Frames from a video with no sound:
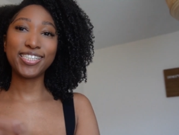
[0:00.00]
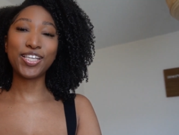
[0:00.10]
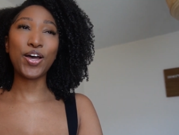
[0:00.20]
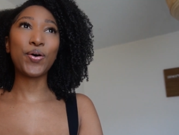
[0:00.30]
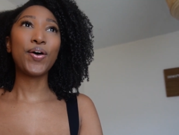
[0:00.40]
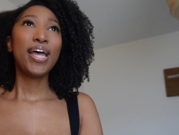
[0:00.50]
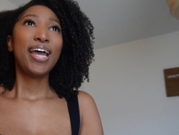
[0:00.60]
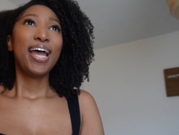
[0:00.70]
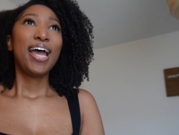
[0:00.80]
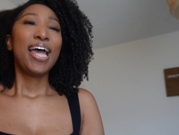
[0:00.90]
So
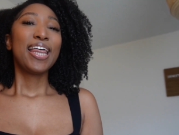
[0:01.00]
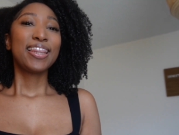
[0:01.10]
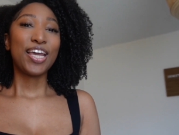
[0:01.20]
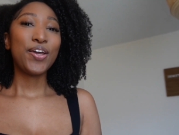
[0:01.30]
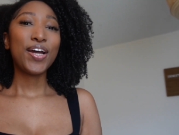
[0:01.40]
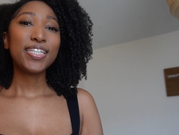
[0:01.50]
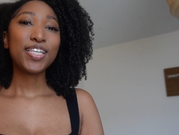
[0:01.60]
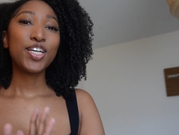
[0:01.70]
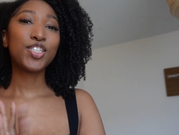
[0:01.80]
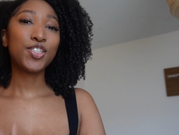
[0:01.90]
Thank you guys
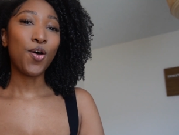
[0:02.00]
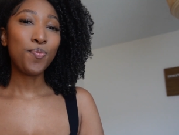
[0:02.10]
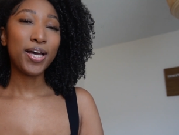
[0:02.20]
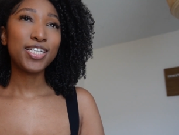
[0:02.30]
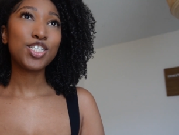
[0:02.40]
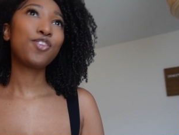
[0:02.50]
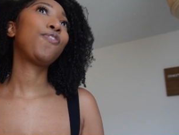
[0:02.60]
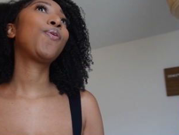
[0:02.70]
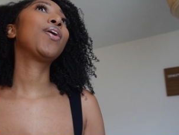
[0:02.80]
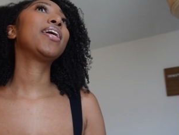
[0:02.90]
so much
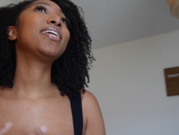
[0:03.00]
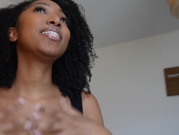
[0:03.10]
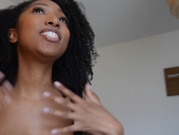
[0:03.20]
for